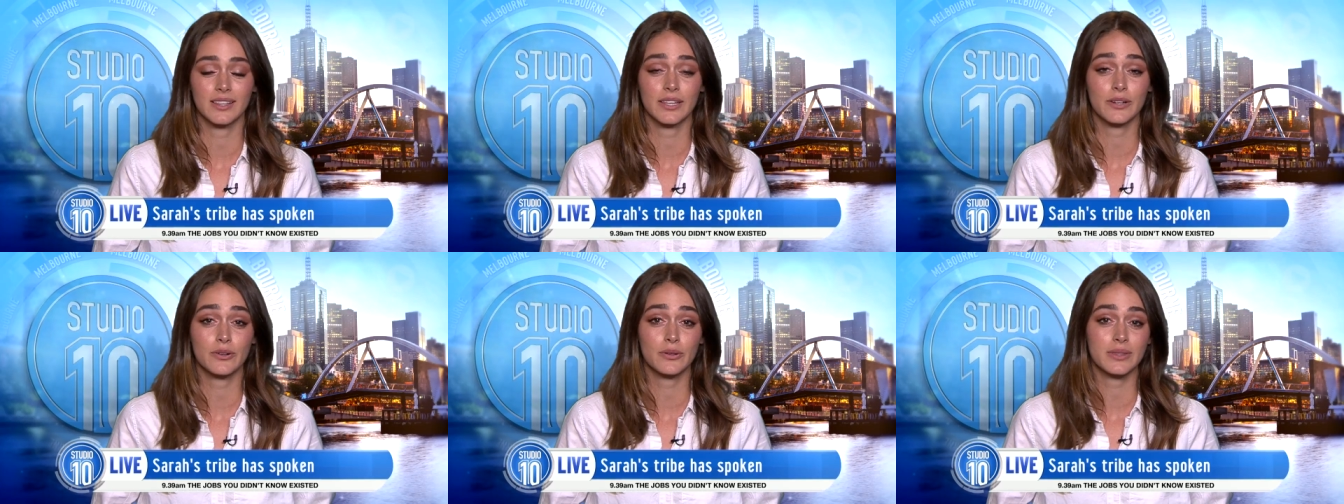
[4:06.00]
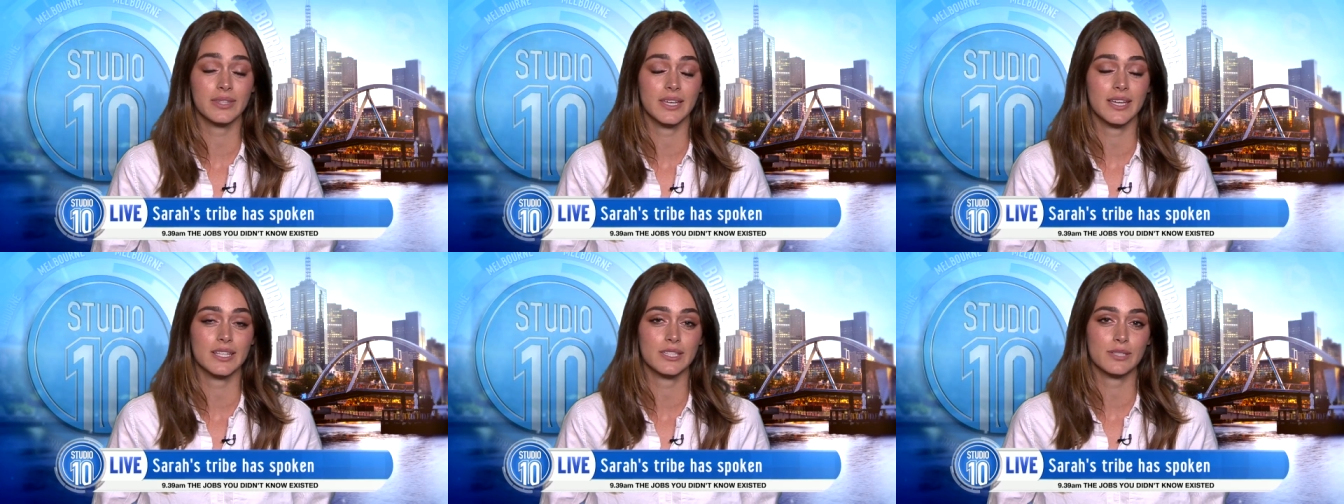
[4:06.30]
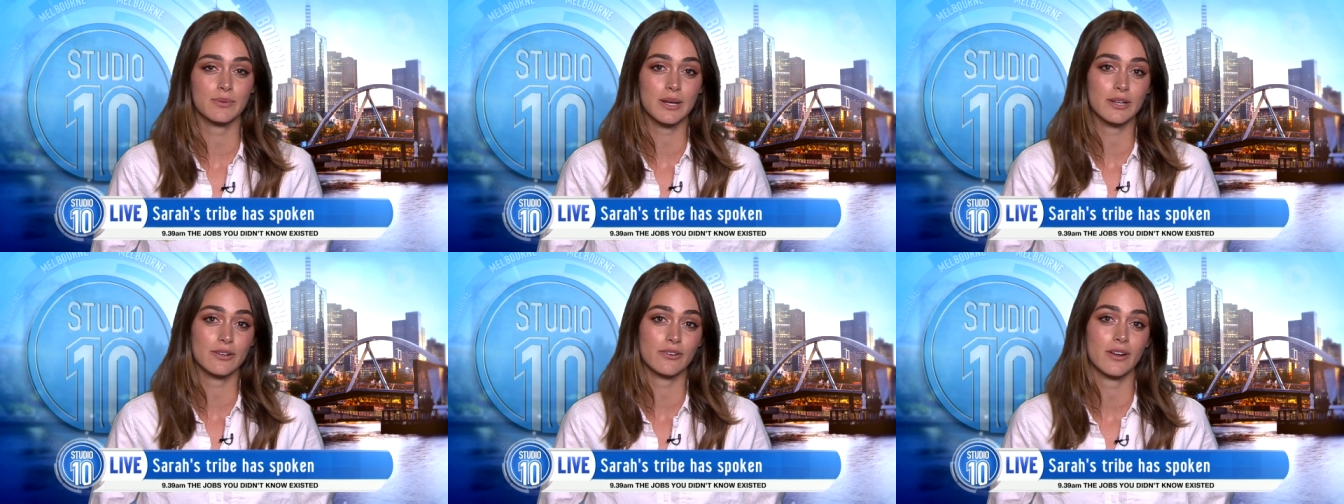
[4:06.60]
little things.
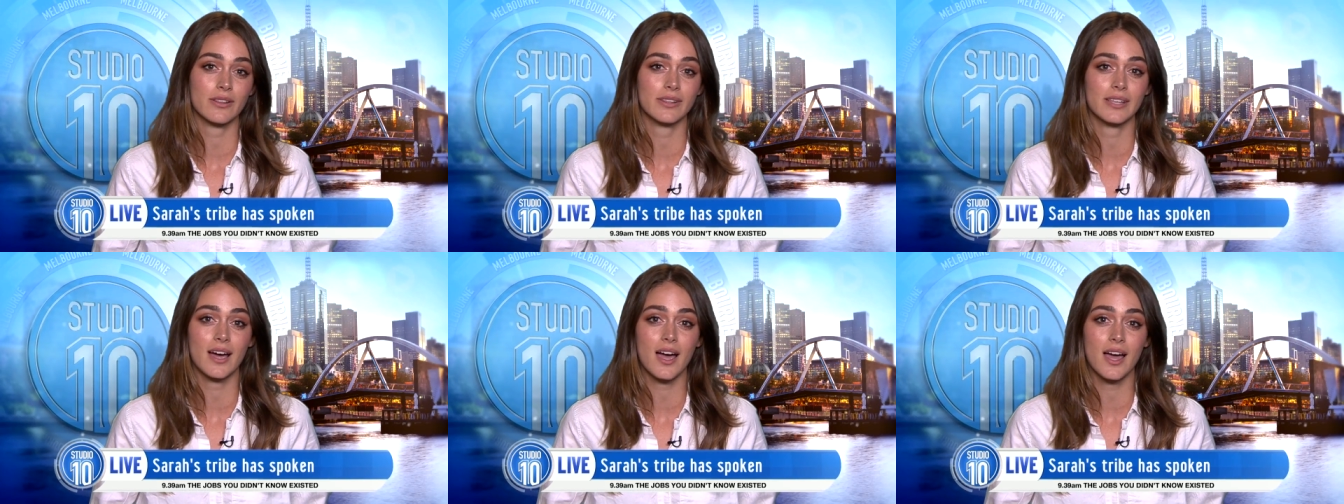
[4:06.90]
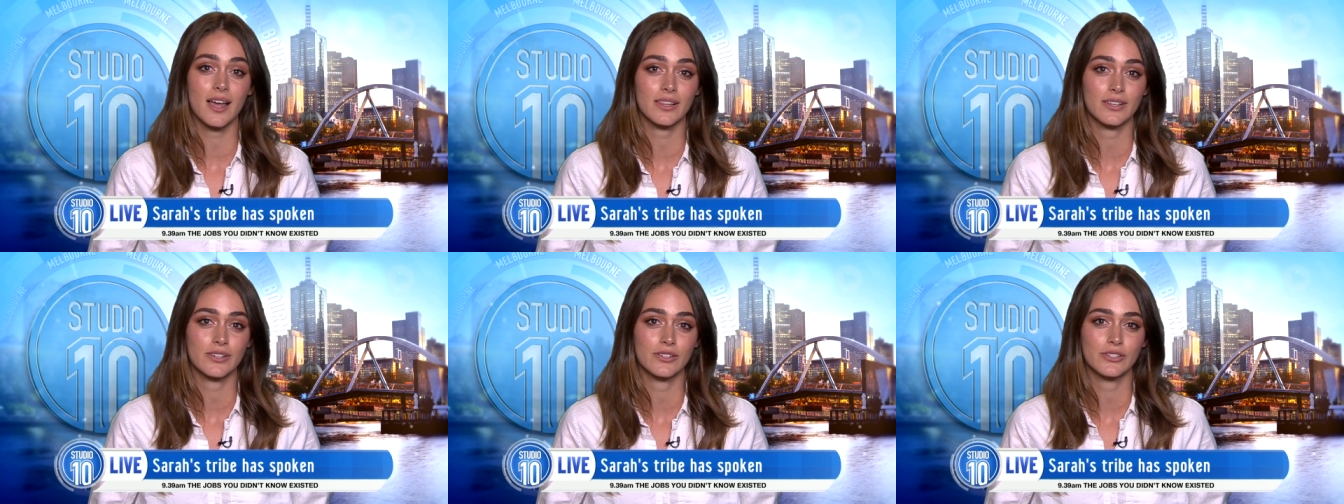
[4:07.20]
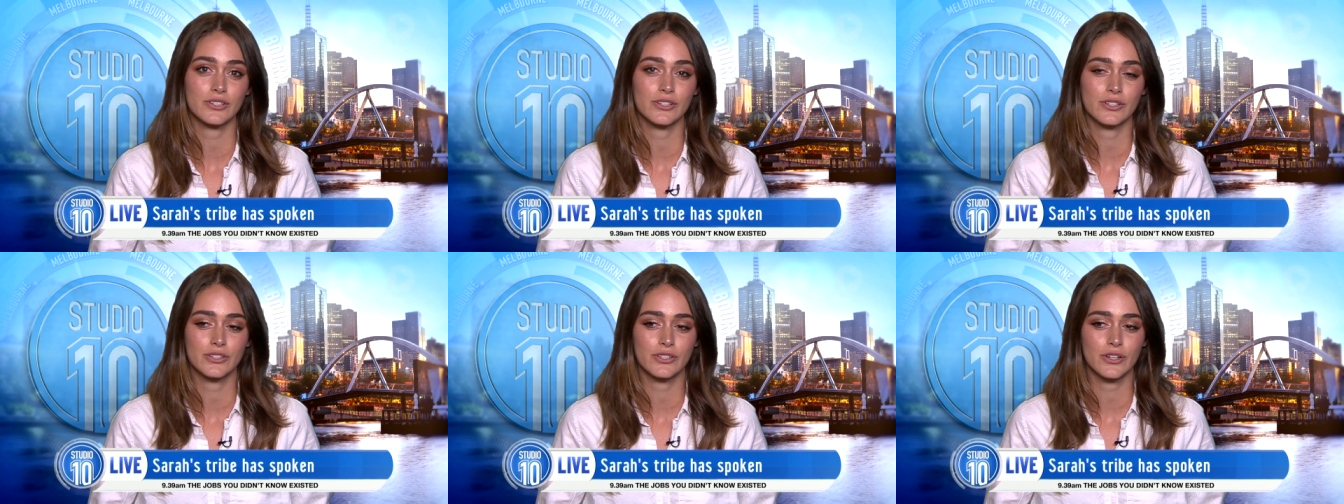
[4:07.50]
When you're on the island,
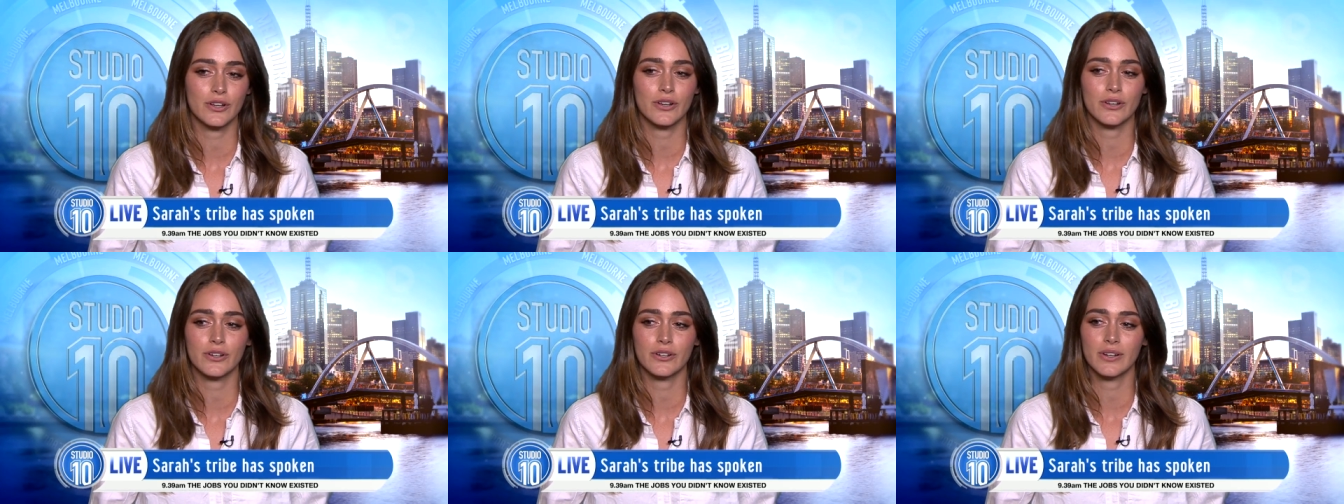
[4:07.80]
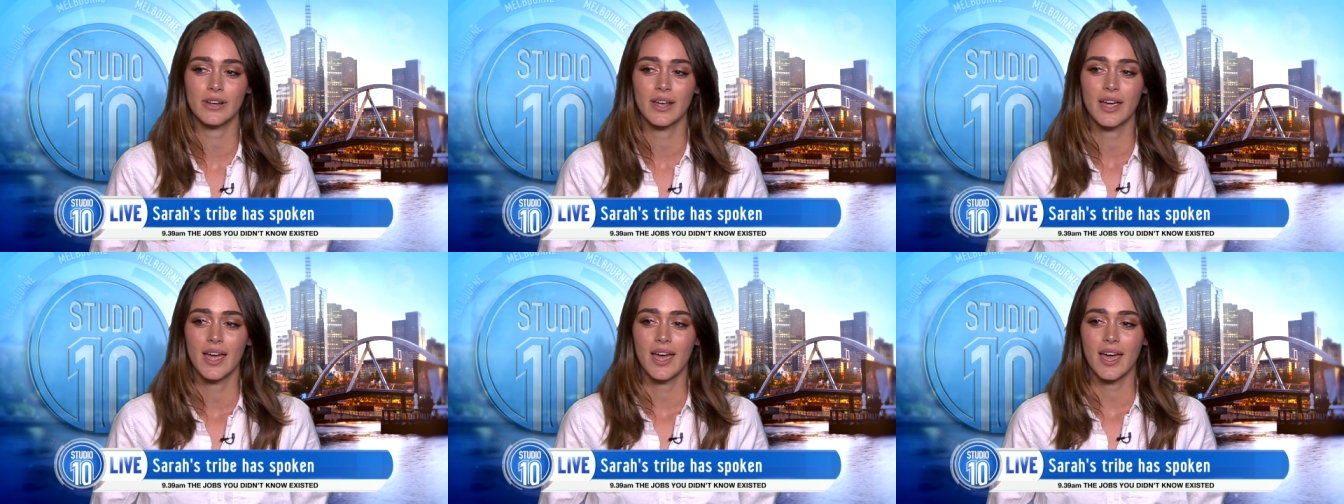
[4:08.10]
you do.